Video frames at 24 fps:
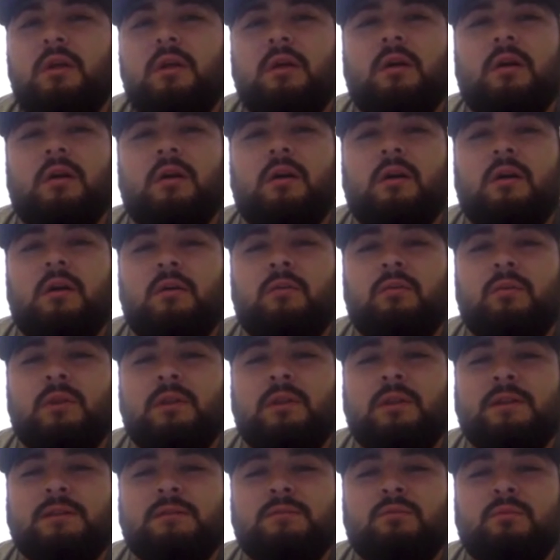
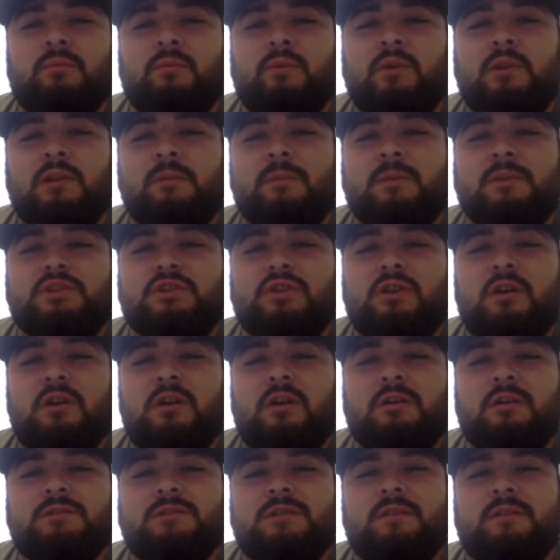really, really
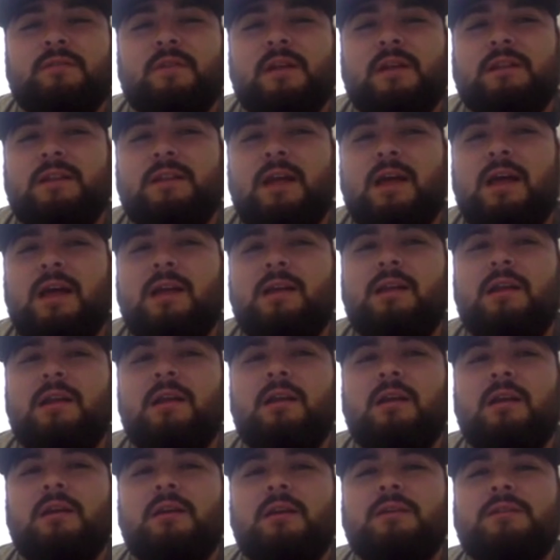mature, stuff like that.
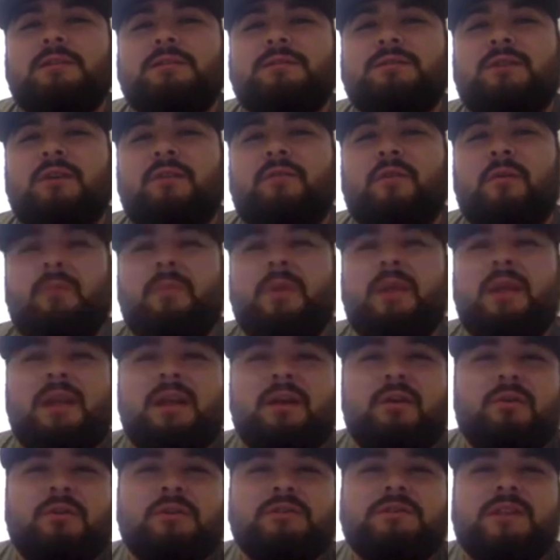So for me,
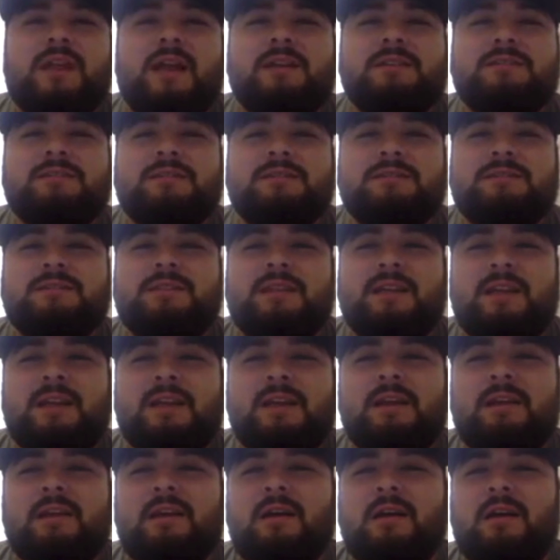it was nice to
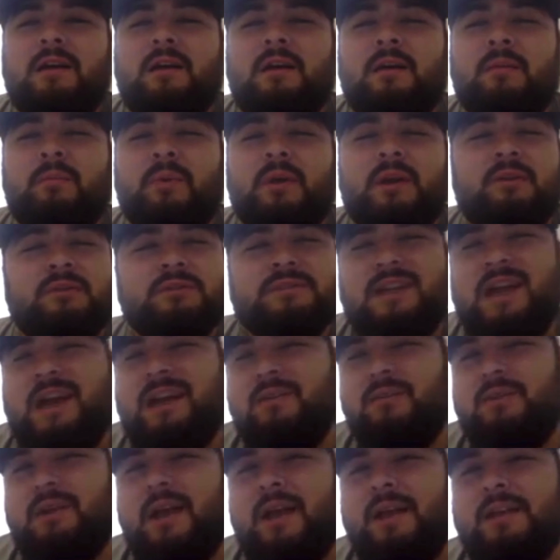see, but it was kind
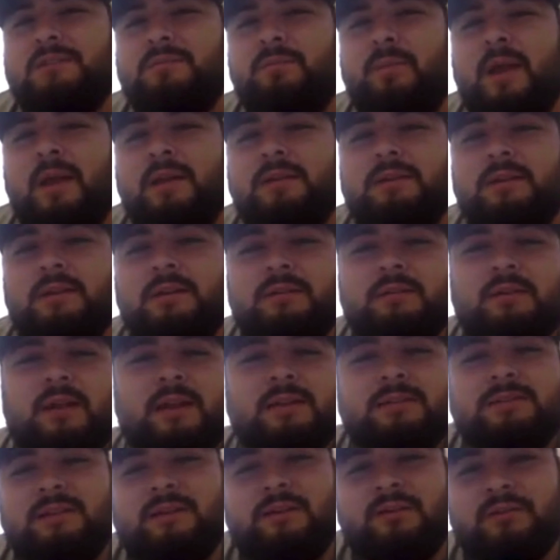of what I expected.
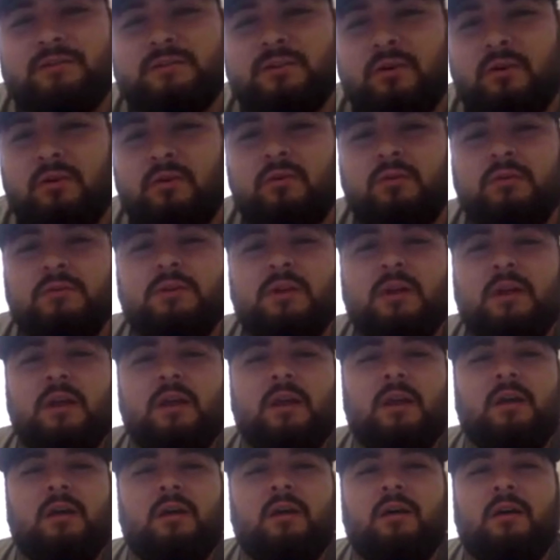19 years old.
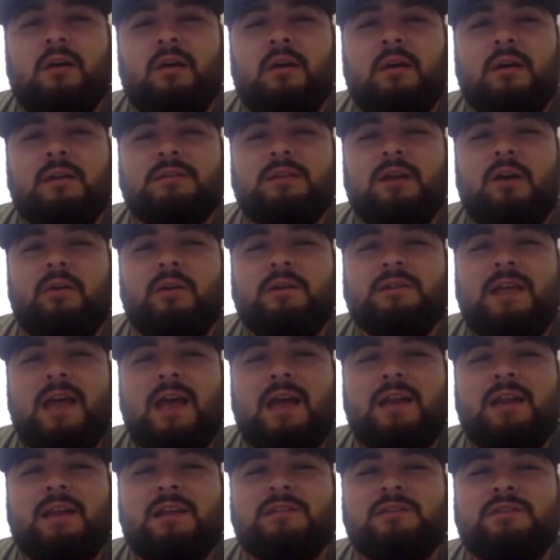He's always
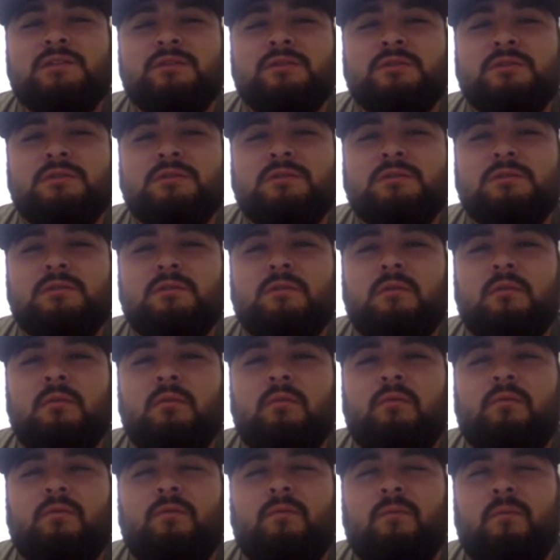had issues
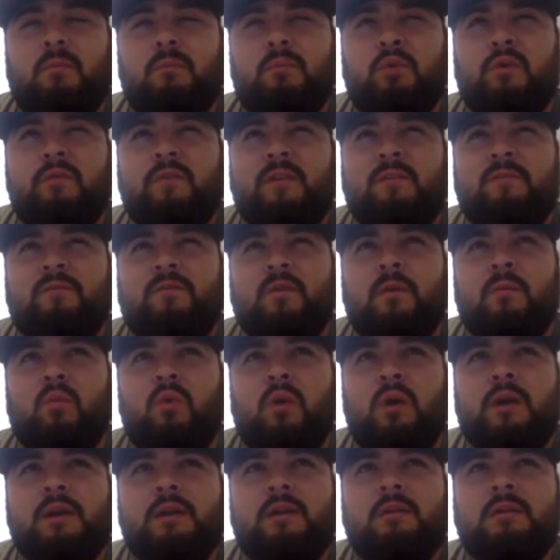moving from
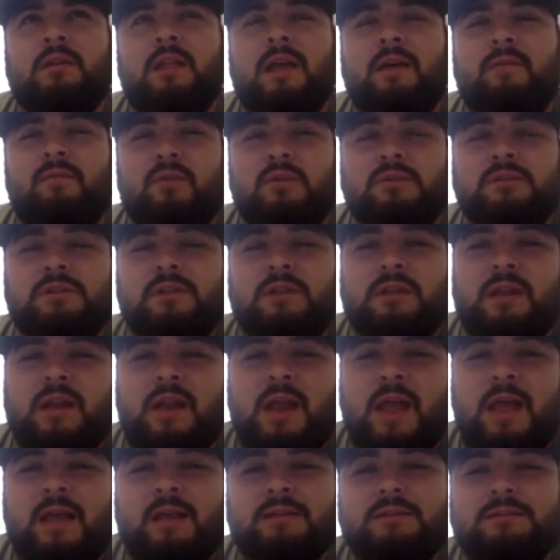one level to the
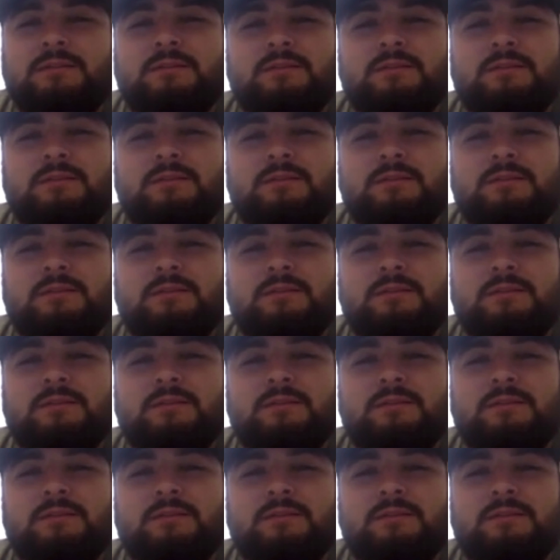next